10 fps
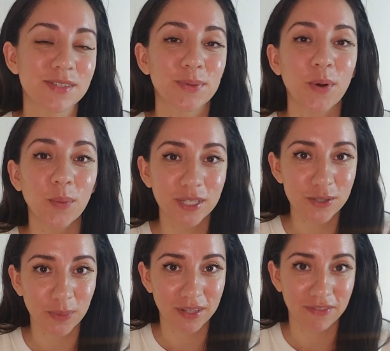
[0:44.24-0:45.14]
there were only
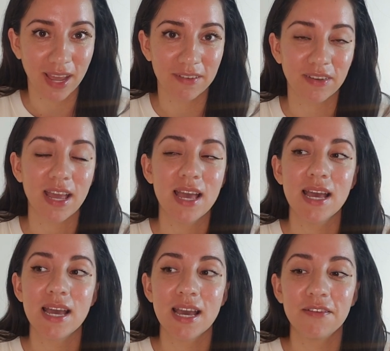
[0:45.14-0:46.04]
25
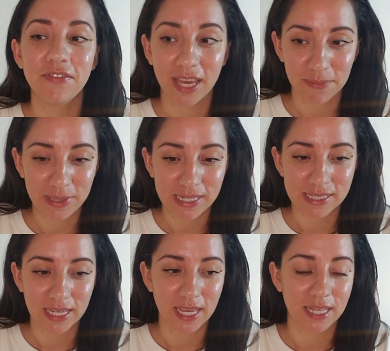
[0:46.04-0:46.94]
VIP
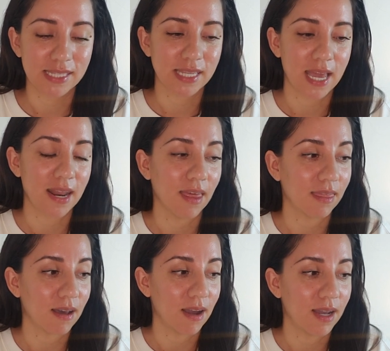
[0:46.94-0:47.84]
tickets, and I
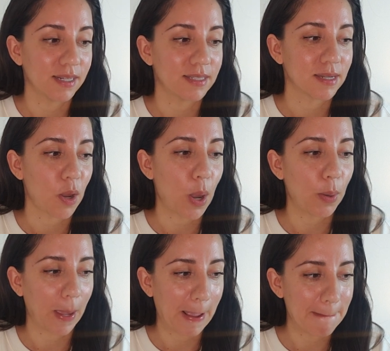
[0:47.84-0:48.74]
thought,
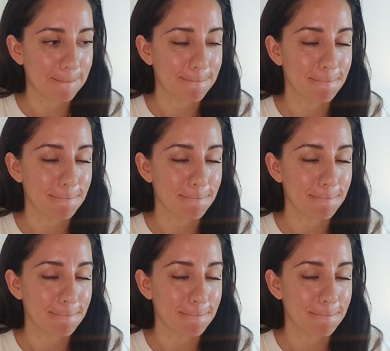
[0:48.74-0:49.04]
okay,